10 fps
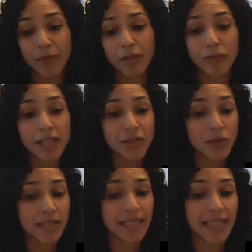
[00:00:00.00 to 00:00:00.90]
and
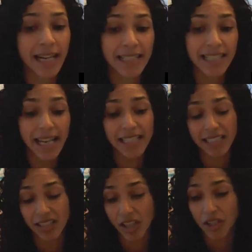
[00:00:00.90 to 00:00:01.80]
resources that it takes
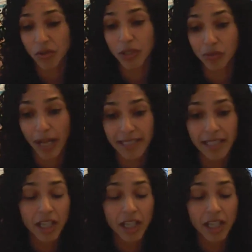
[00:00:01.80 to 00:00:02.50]
to start to address